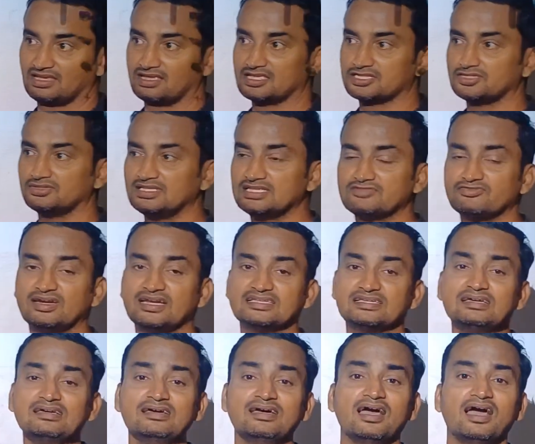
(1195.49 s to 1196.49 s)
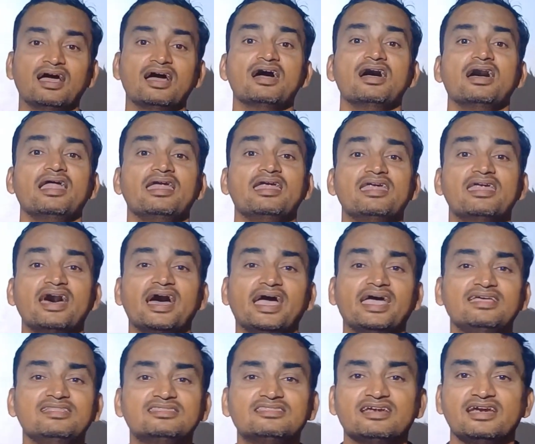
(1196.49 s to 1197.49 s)
So this one is a
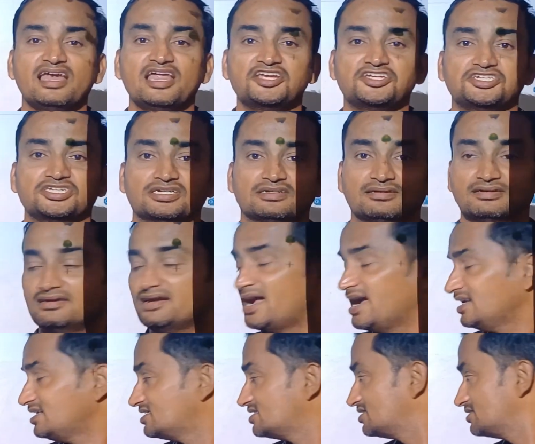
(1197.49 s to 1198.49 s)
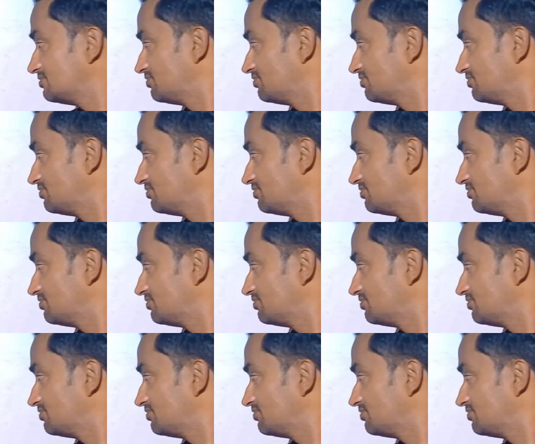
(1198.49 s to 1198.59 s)
9th relation, right?